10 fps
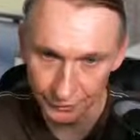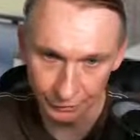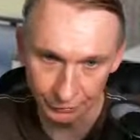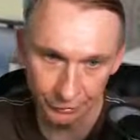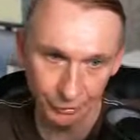
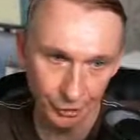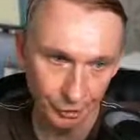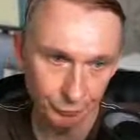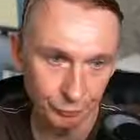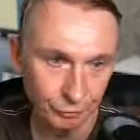And then
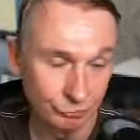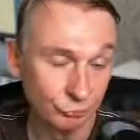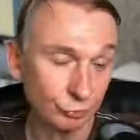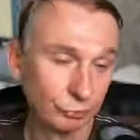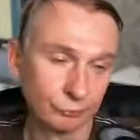iperf
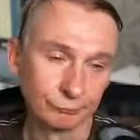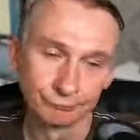to